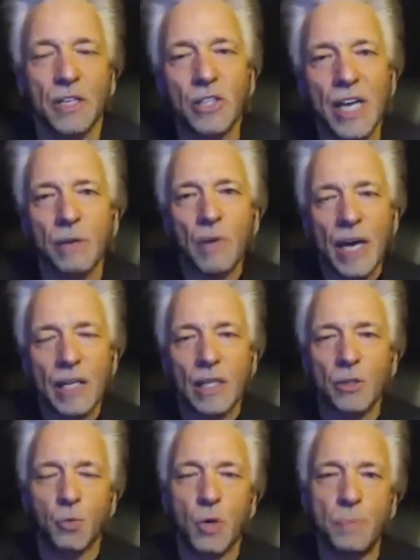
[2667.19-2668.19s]
and
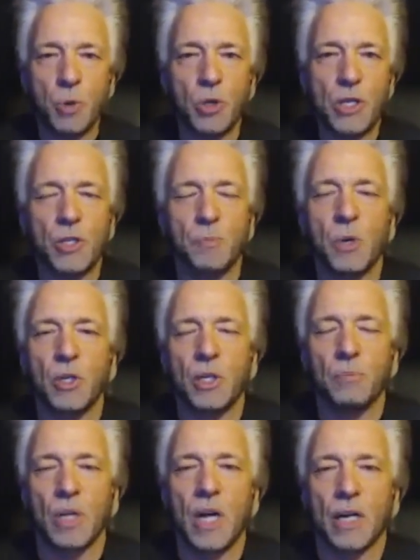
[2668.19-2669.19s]
as we put these building
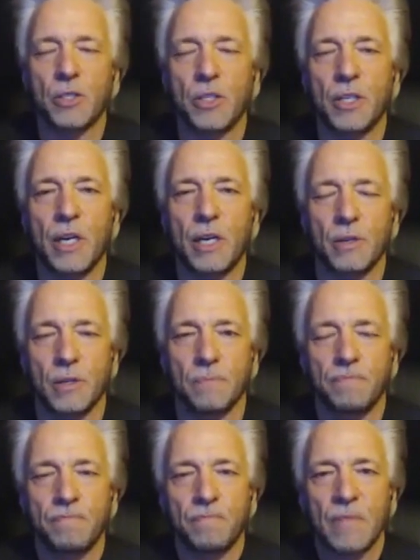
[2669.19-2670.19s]
blocks together,
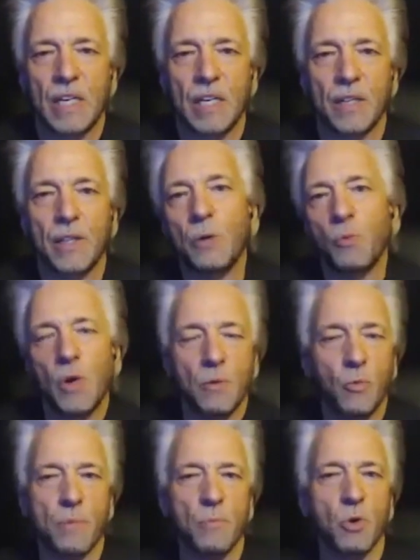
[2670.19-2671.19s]
then
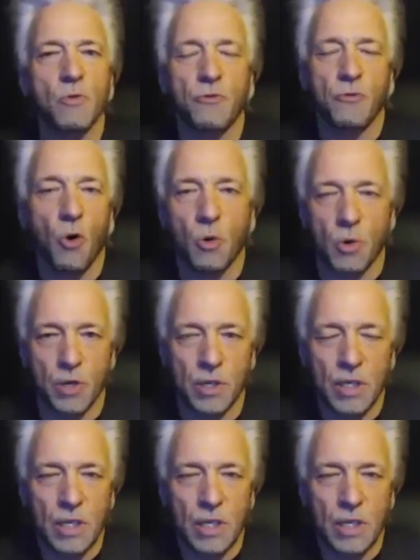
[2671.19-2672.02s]
we move forward.